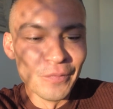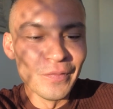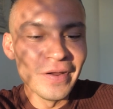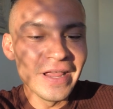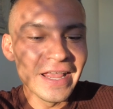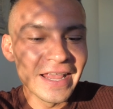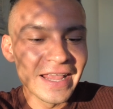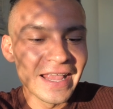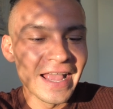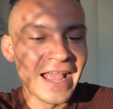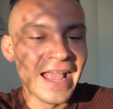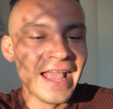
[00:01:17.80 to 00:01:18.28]

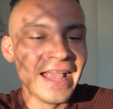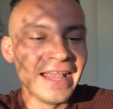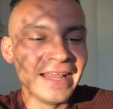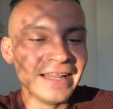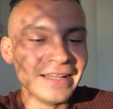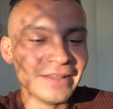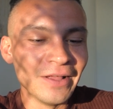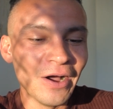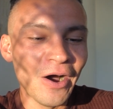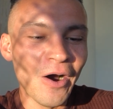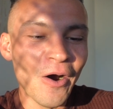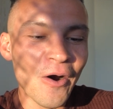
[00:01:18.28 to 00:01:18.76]
we
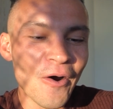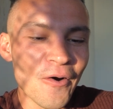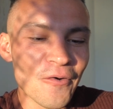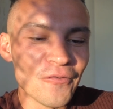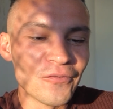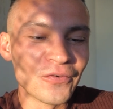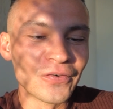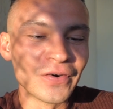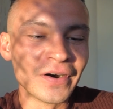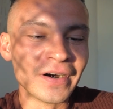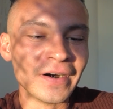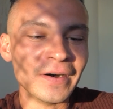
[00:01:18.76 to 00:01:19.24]
gained
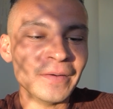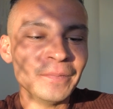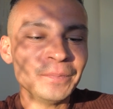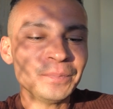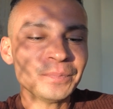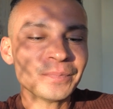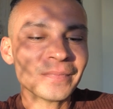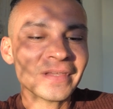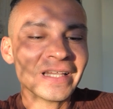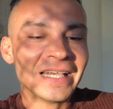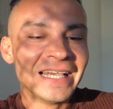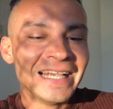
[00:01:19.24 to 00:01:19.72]
over
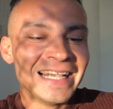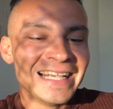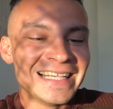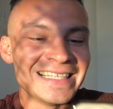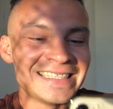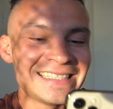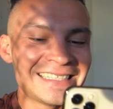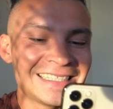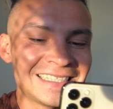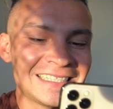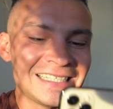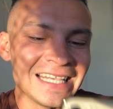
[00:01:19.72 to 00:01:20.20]

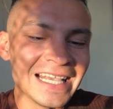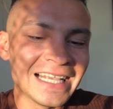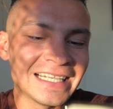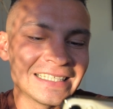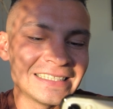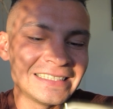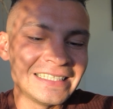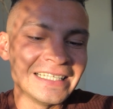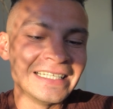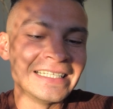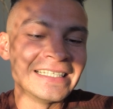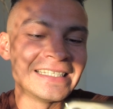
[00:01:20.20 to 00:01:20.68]

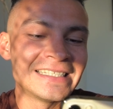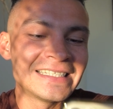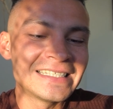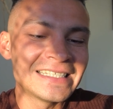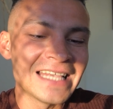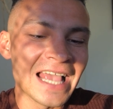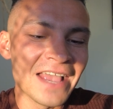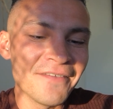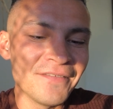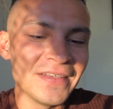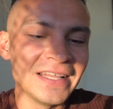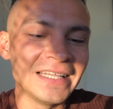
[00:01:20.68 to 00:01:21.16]
16,
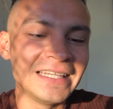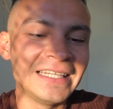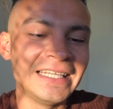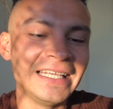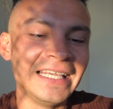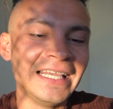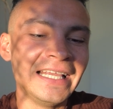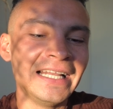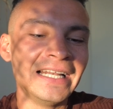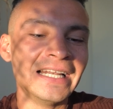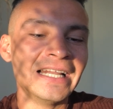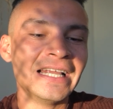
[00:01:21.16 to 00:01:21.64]

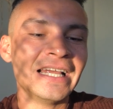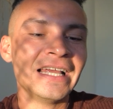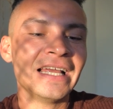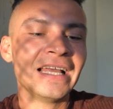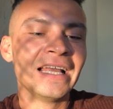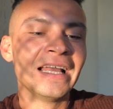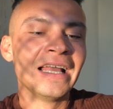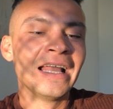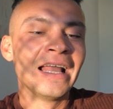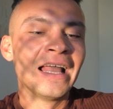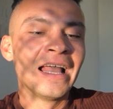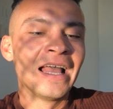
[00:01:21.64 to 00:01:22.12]
17
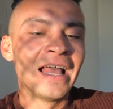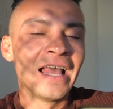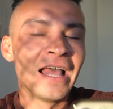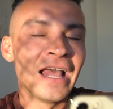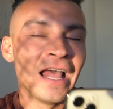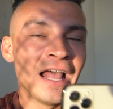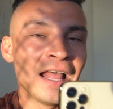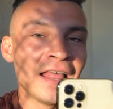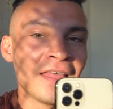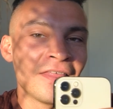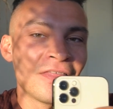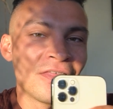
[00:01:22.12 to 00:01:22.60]

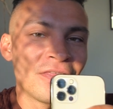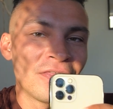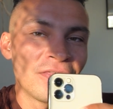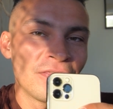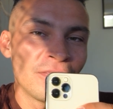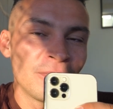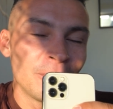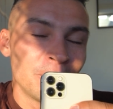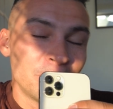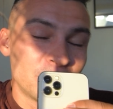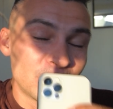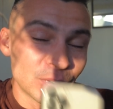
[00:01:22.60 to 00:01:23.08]

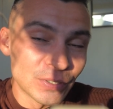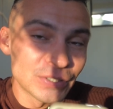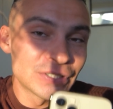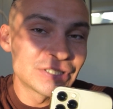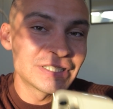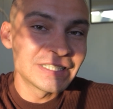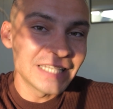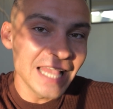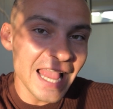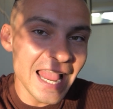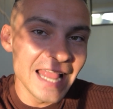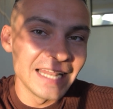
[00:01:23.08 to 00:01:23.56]

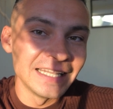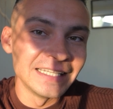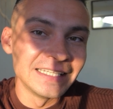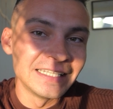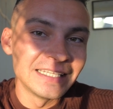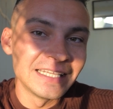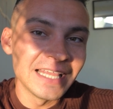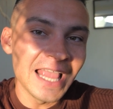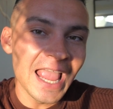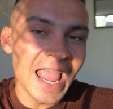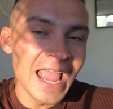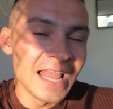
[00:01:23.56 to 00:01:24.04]
percent
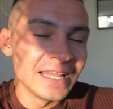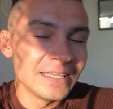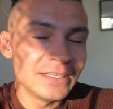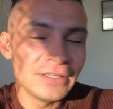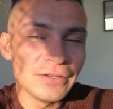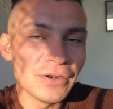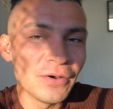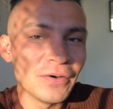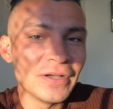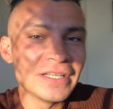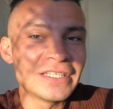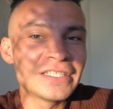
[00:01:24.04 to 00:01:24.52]
and
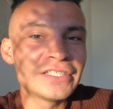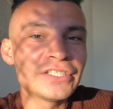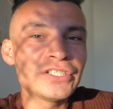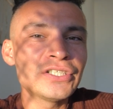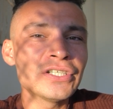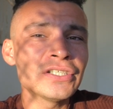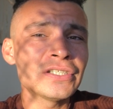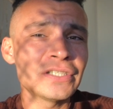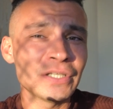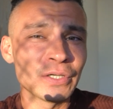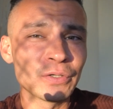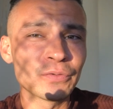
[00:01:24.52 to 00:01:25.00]
you know it's
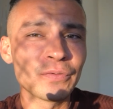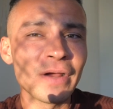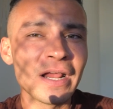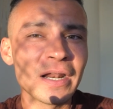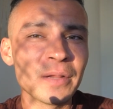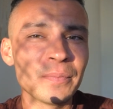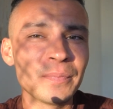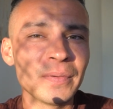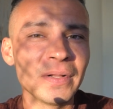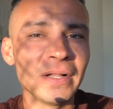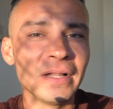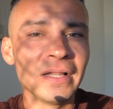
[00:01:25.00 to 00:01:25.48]
just
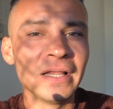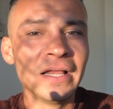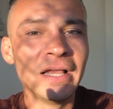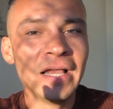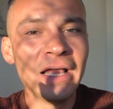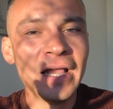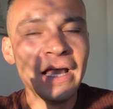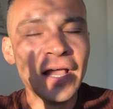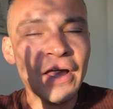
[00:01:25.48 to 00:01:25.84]
incredible